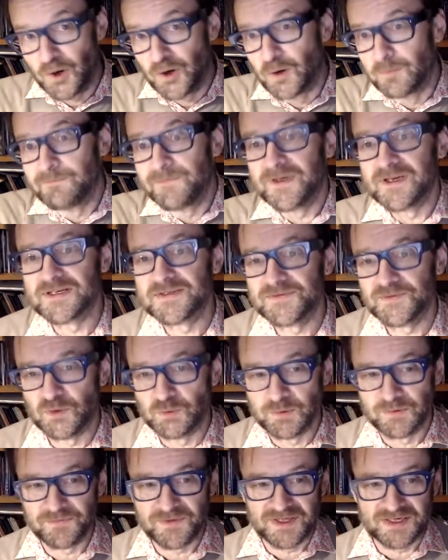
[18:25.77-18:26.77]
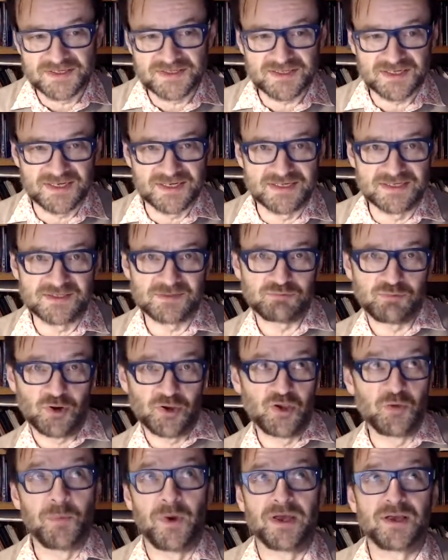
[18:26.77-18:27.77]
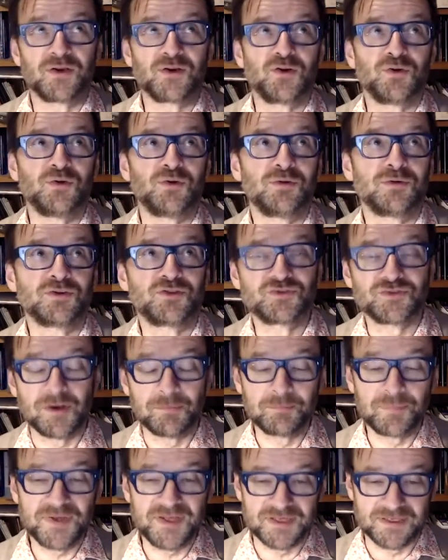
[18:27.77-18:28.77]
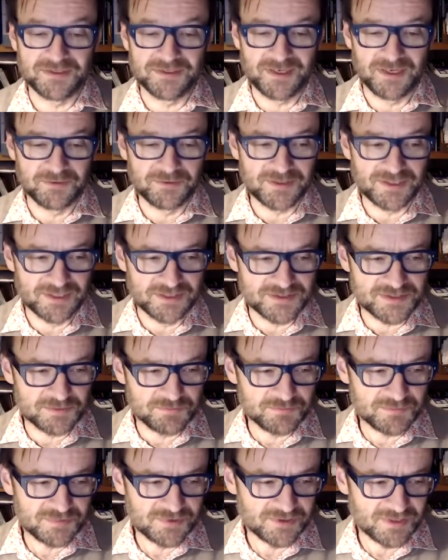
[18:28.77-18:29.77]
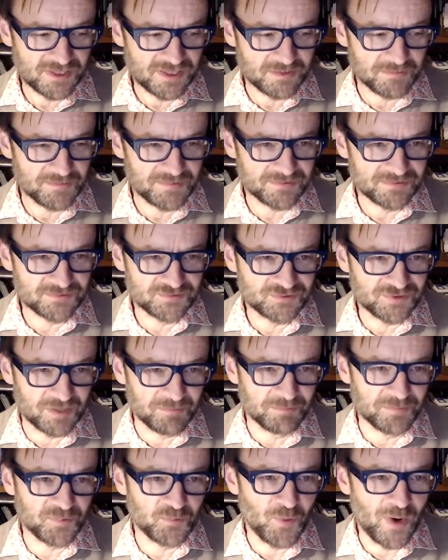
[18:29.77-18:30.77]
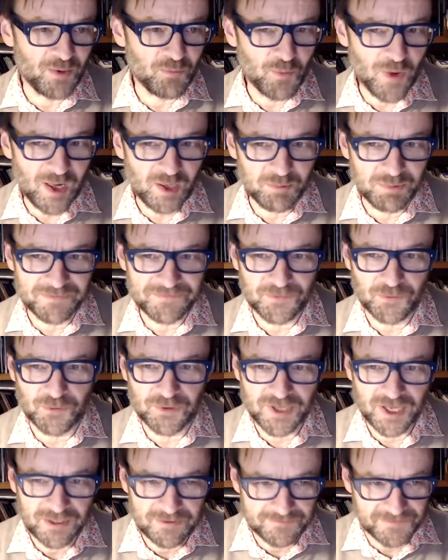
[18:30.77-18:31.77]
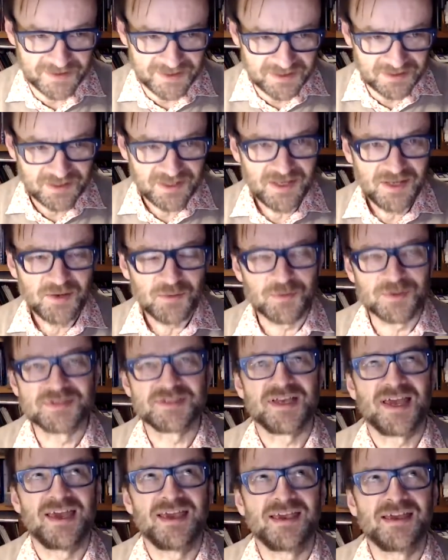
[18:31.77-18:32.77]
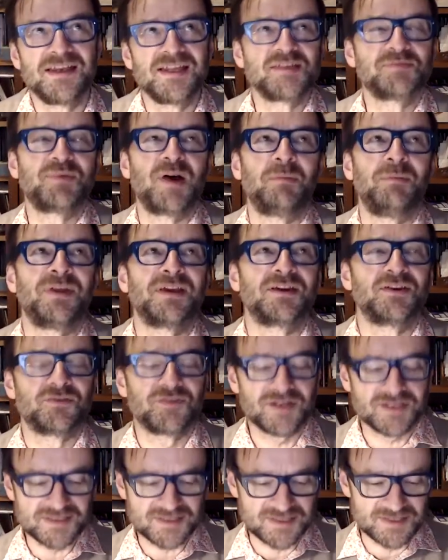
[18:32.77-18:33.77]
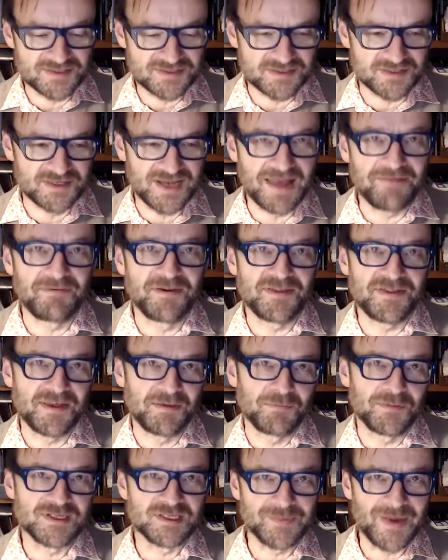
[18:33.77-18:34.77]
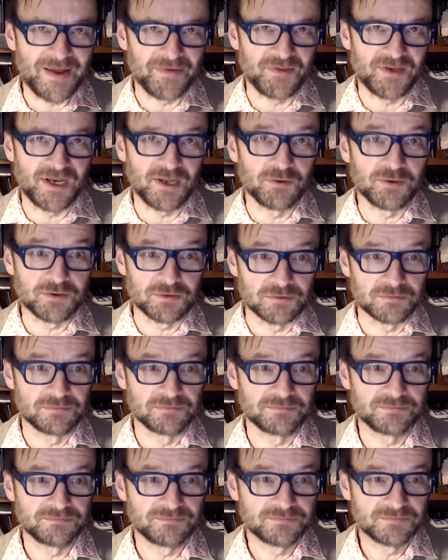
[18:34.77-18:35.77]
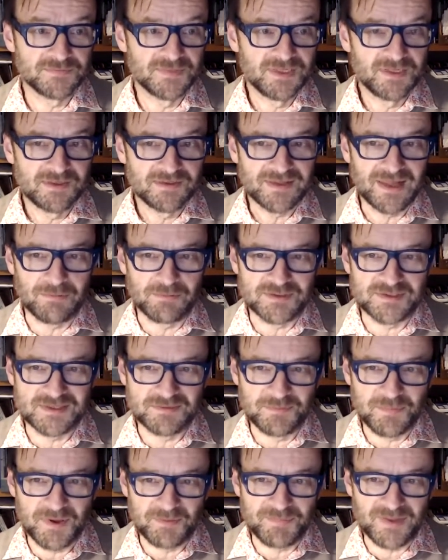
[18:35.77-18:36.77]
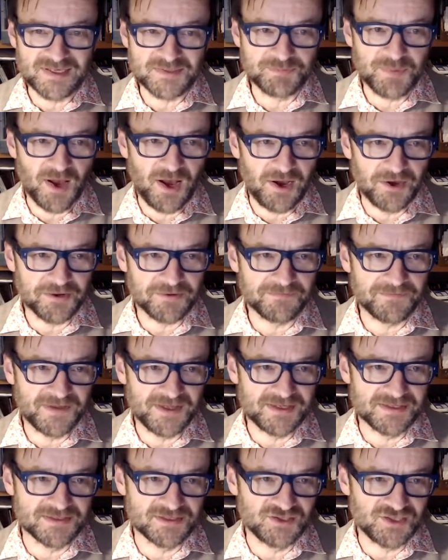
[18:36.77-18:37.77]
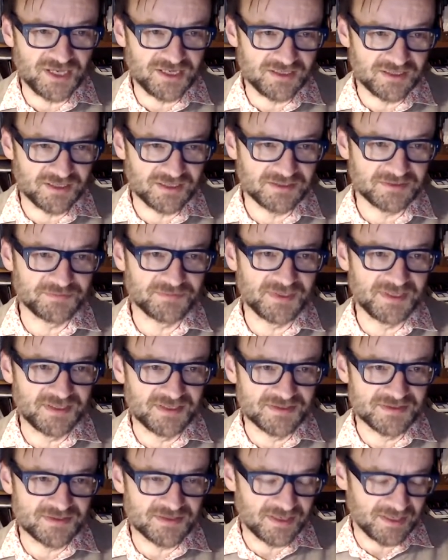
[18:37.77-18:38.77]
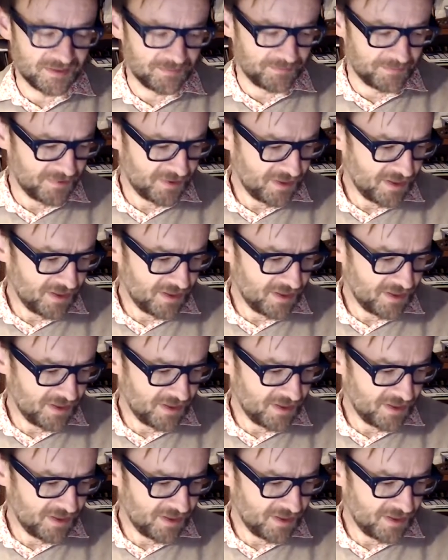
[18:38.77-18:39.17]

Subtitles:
obvious form of this is what you might call Trumpian localism. Trump, well before COVID, was saying in his public addresses that everything was about the local. That's part of his agenda, is to